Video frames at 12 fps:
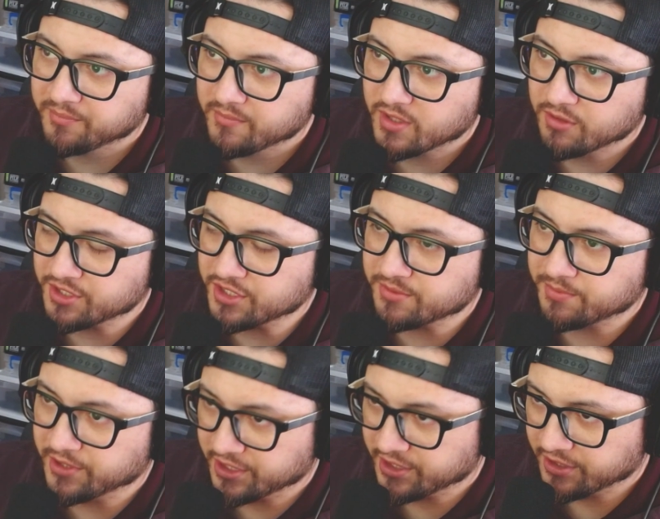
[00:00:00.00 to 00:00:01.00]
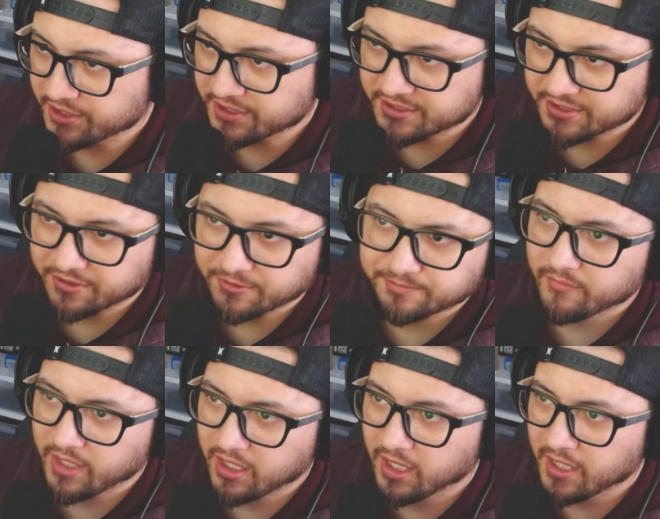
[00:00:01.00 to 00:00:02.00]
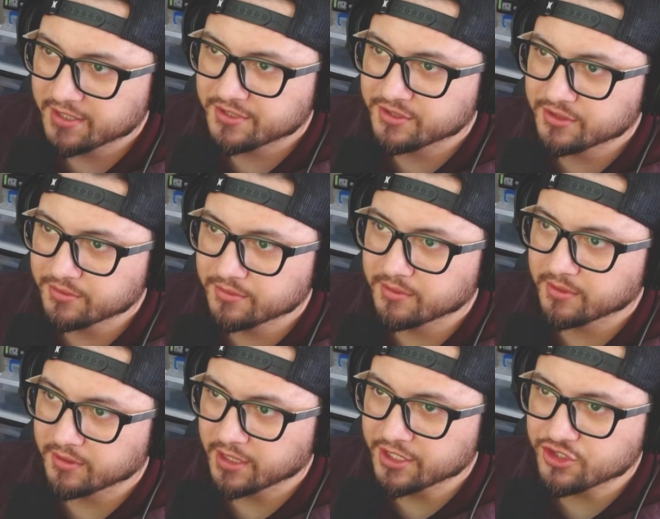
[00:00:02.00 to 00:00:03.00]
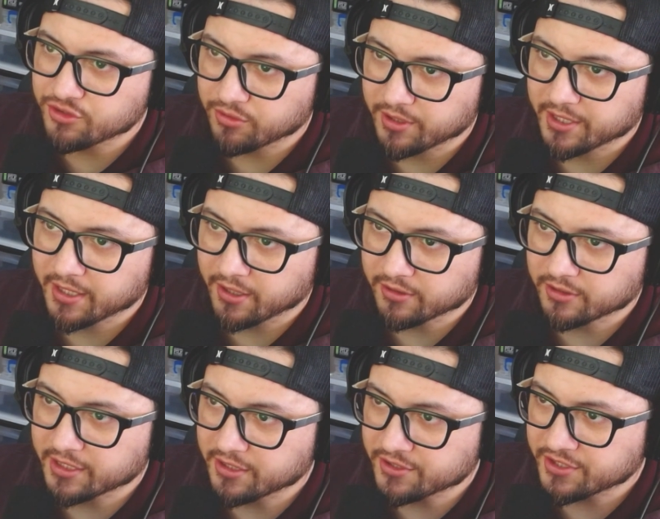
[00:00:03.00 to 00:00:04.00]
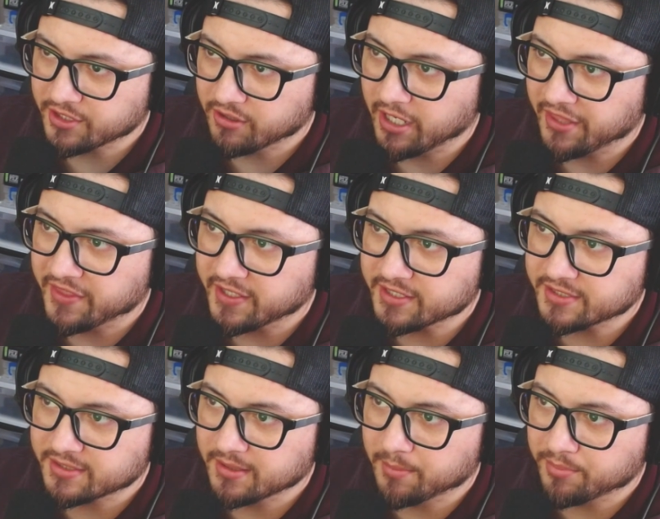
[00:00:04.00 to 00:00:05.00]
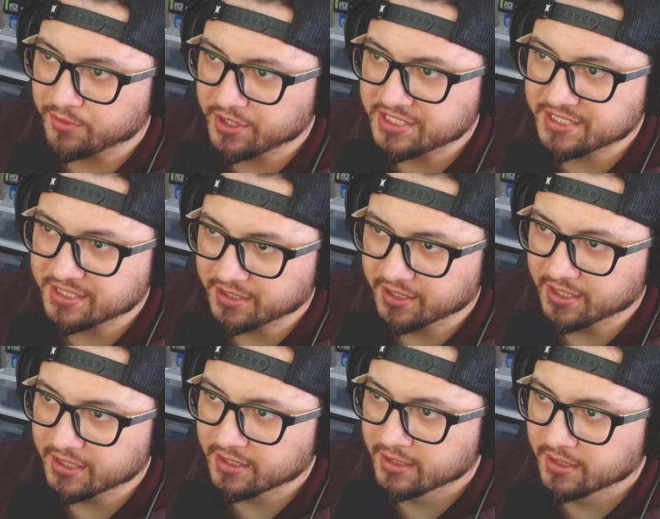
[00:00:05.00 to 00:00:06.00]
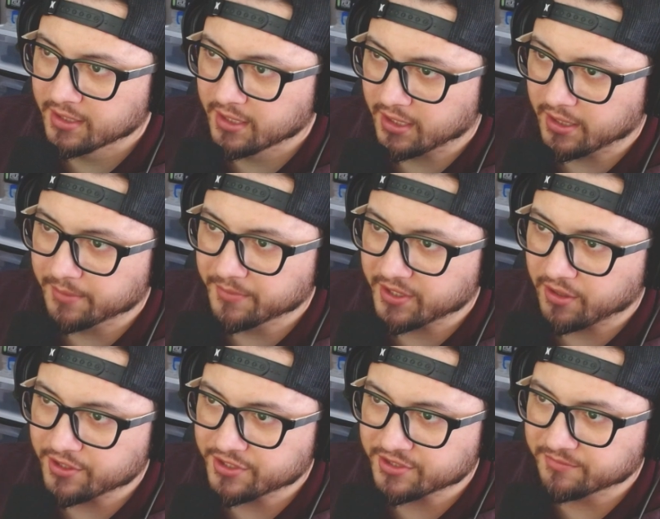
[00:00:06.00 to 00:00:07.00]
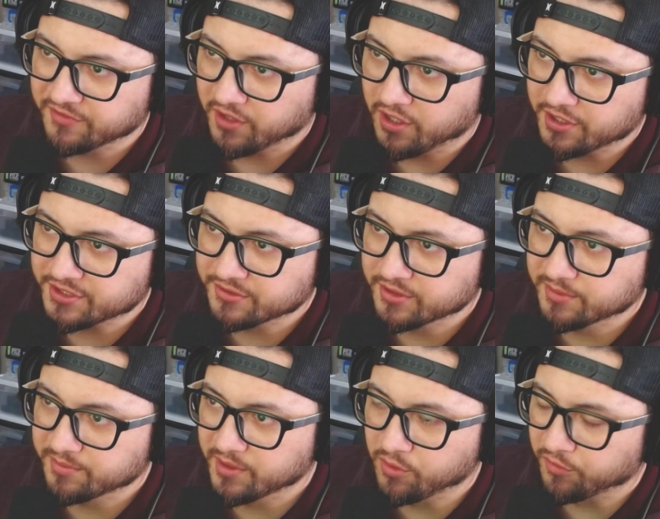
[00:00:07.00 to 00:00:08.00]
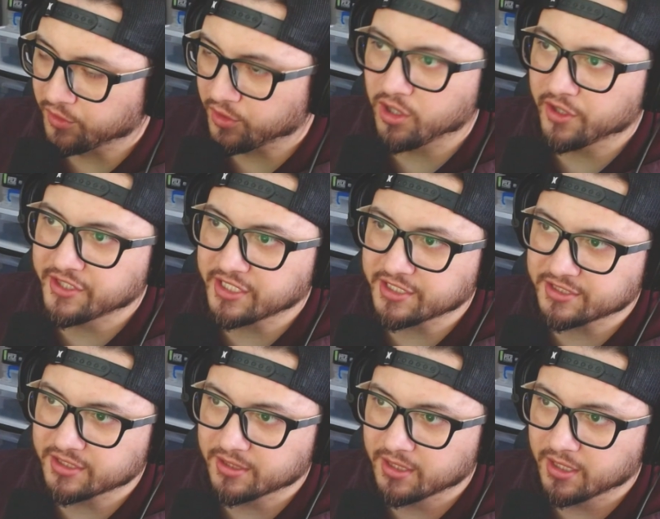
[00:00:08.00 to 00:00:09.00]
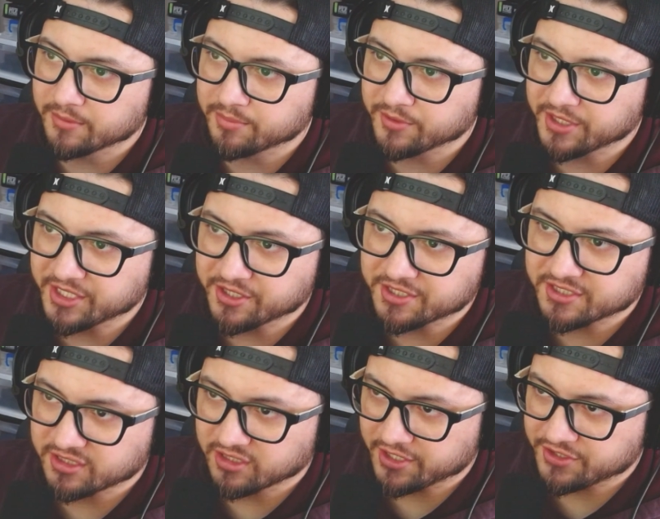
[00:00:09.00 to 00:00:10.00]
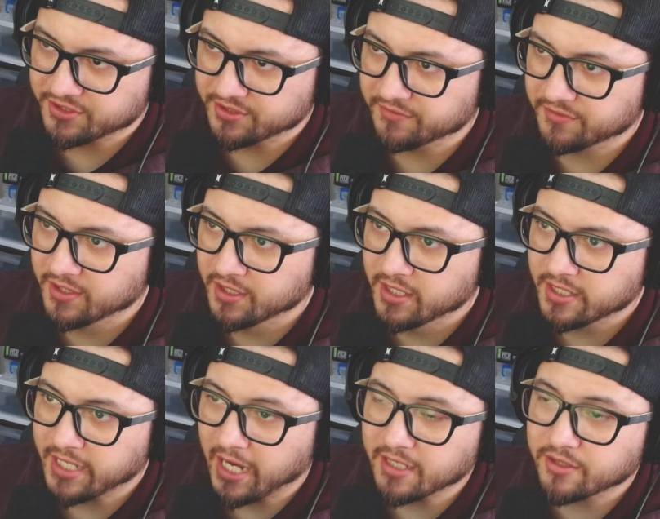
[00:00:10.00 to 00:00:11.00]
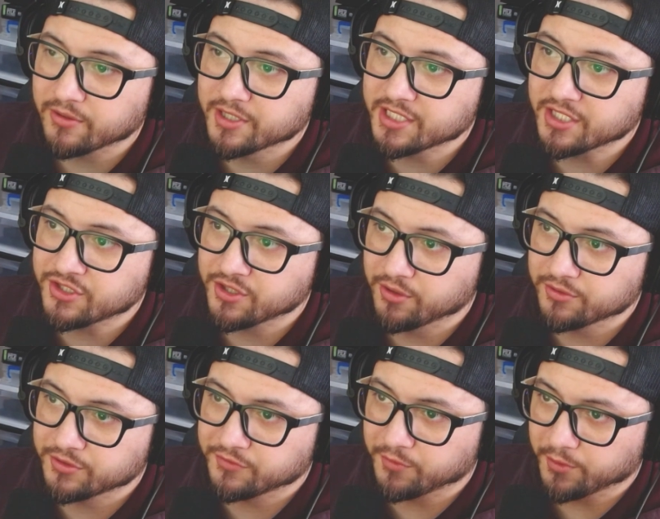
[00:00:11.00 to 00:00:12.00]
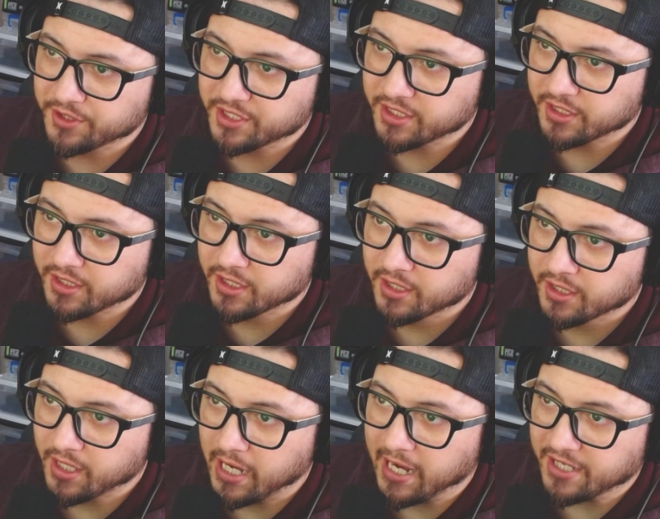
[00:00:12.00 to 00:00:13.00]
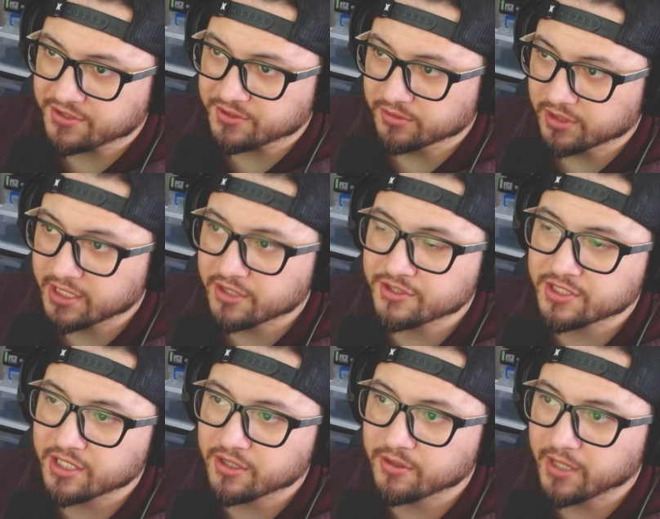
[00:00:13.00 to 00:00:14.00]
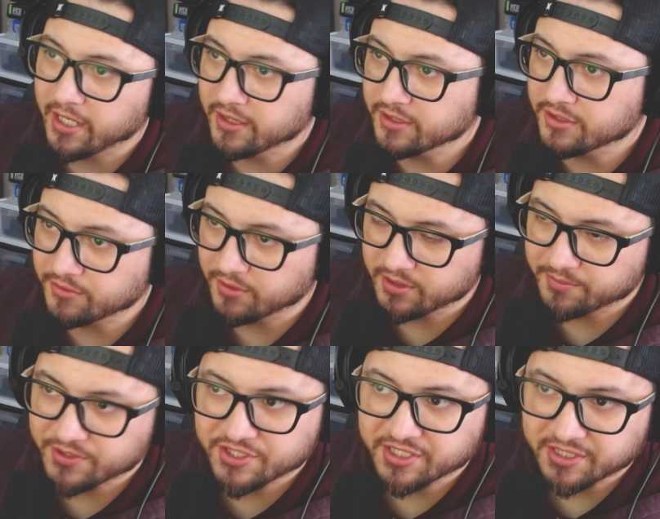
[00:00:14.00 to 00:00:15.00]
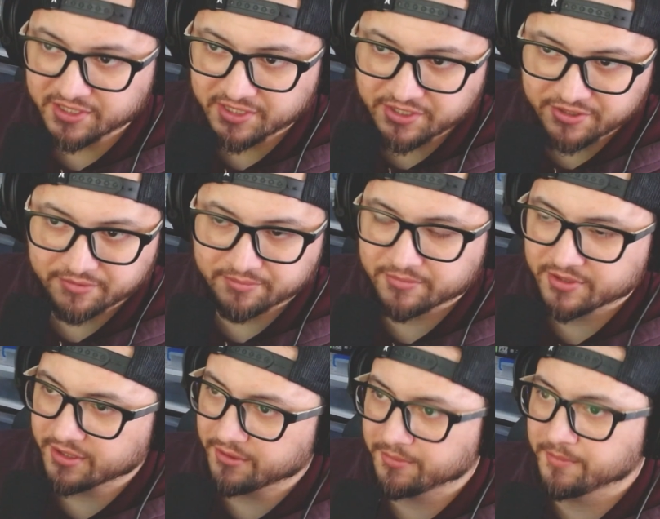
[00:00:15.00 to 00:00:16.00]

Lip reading: which is pretty good. So I do enjoy her leader skill. I think it's pretty good. There are some flaws to it, but overall I think it's a pretty good selection of categories they chose for the actual leader skill and the 200% condition. So